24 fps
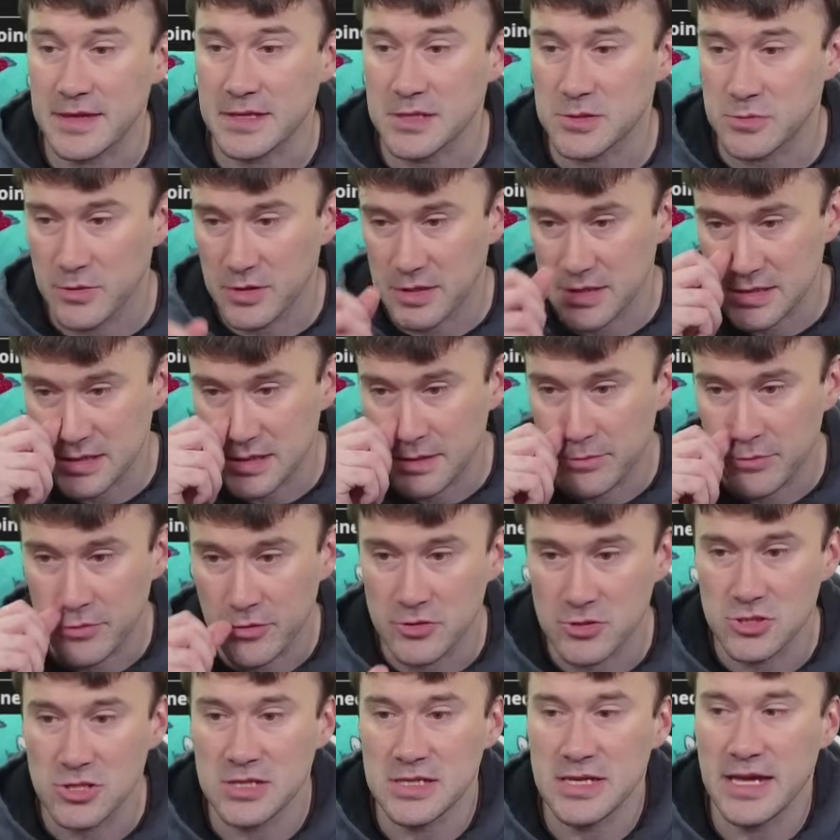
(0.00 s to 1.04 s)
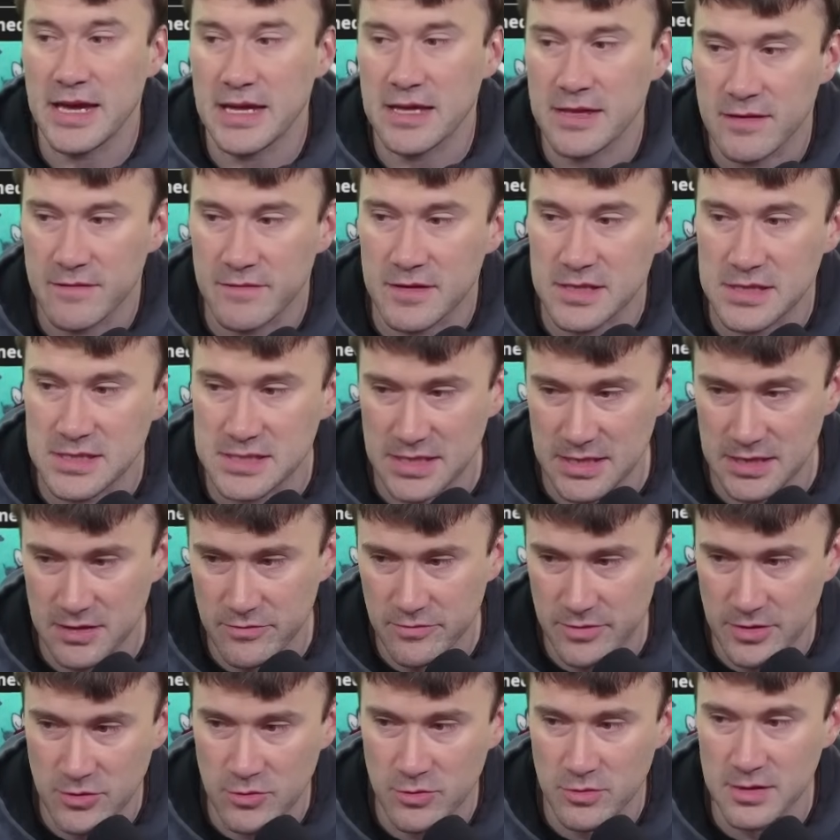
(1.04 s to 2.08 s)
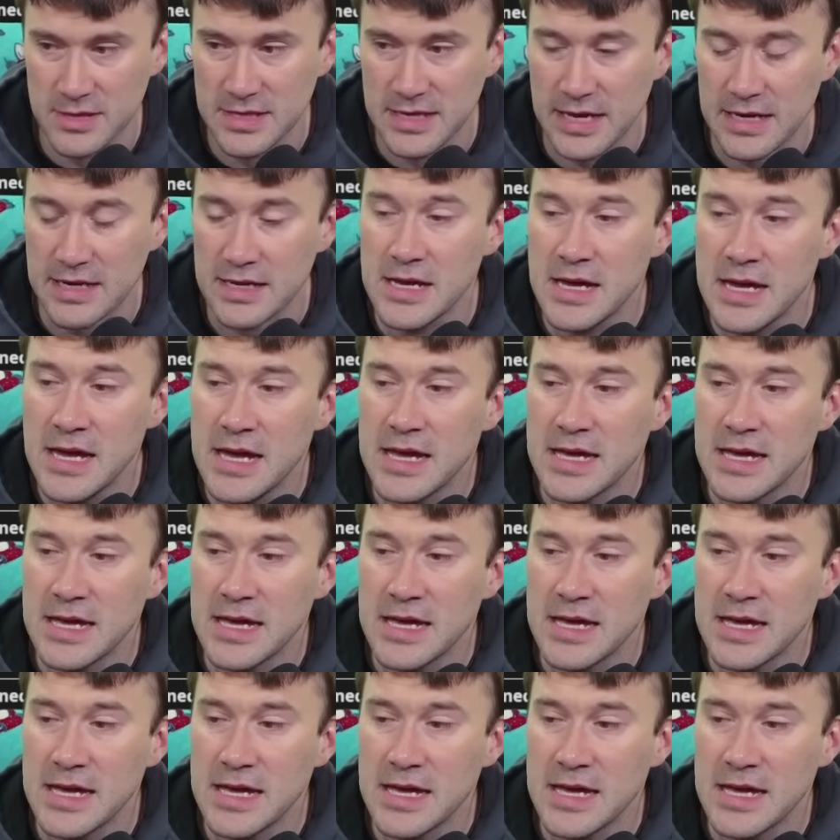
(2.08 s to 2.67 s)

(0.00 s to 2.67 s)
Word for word: This was approaching the end of the second run through of the deck.